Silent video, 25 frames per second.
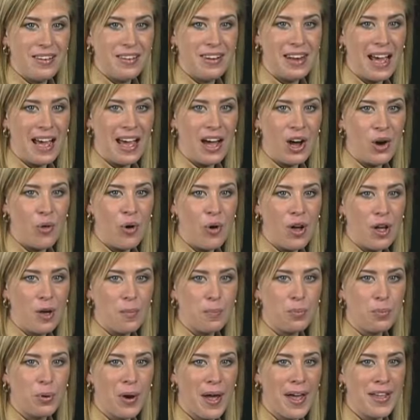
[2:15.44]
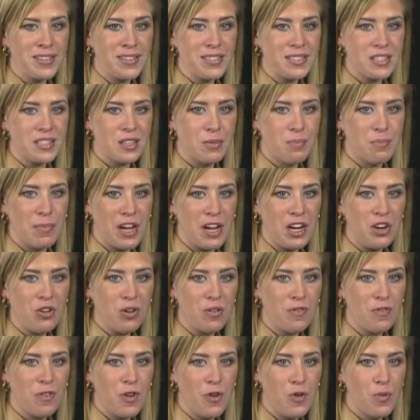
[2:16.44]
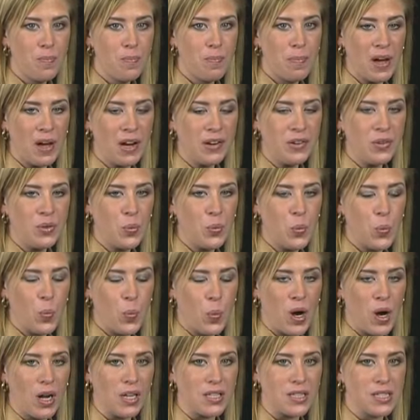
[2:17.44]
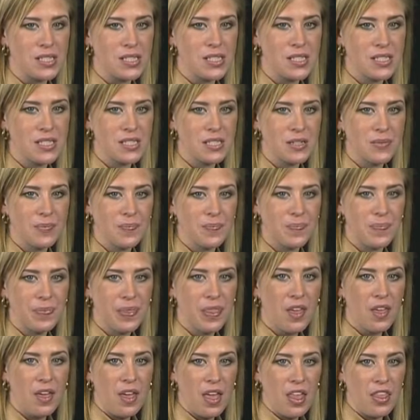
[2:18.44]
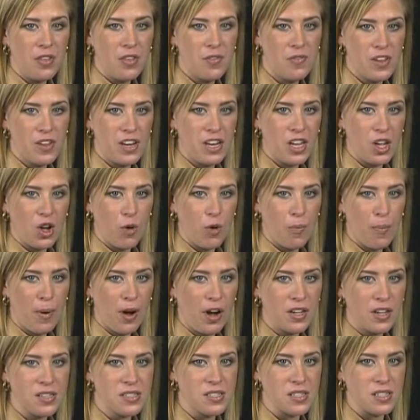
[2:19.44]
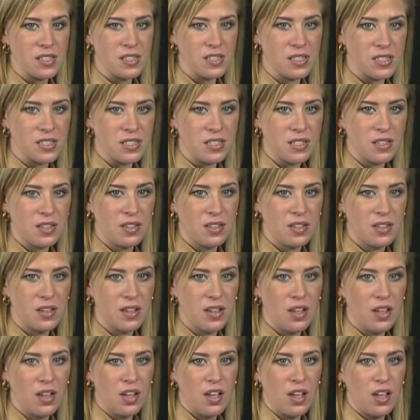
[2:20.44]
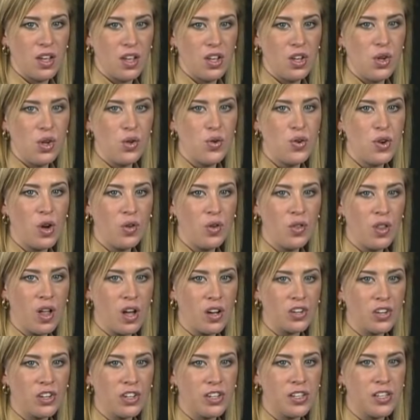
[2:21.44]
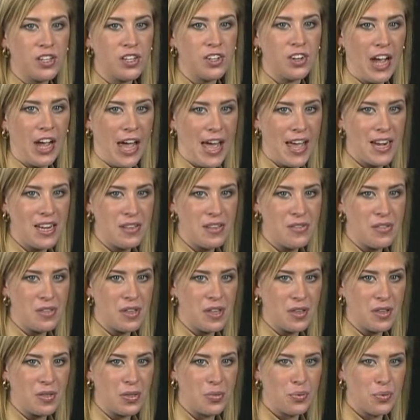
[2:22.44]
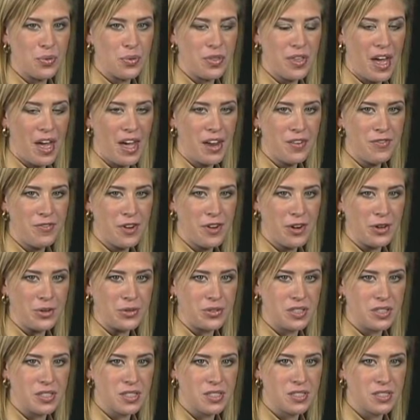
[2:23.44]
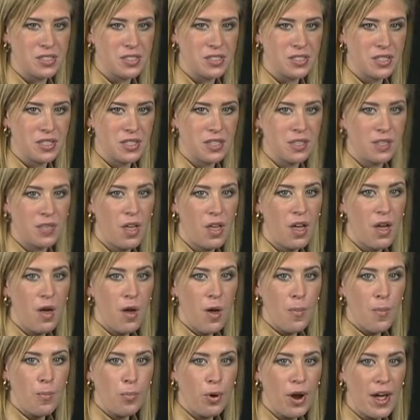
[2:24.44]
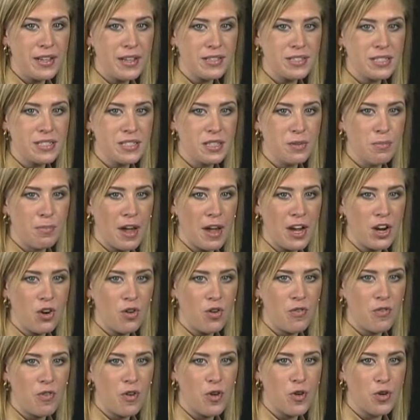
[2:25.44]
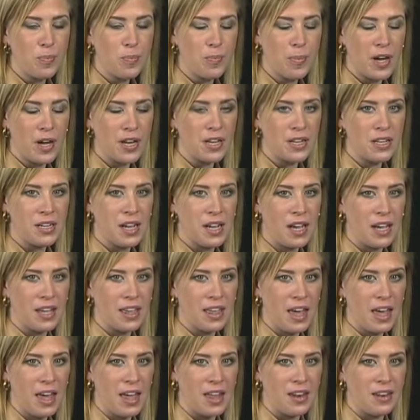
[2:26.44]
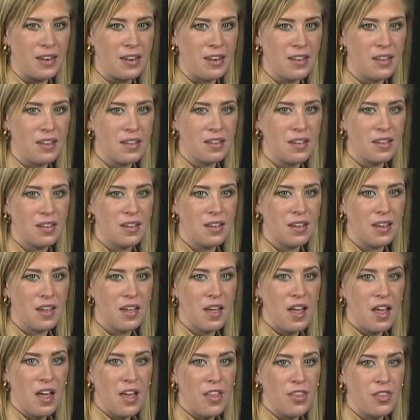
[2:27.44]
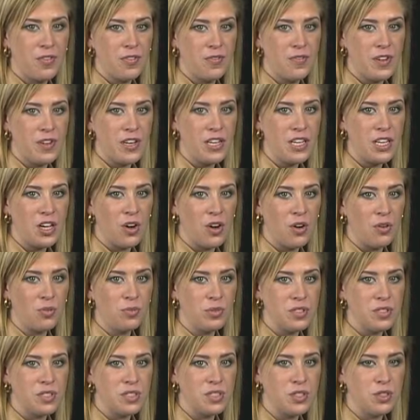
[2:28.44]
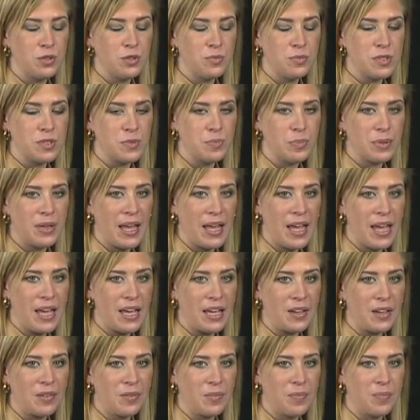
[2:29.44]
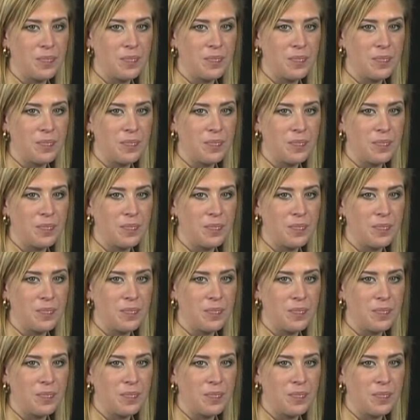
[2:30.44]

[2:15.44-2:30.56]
Now press the microphone button once. The video pauses. You no longer hear anything through the headphones. Press the microphone button again. The video resumes playing.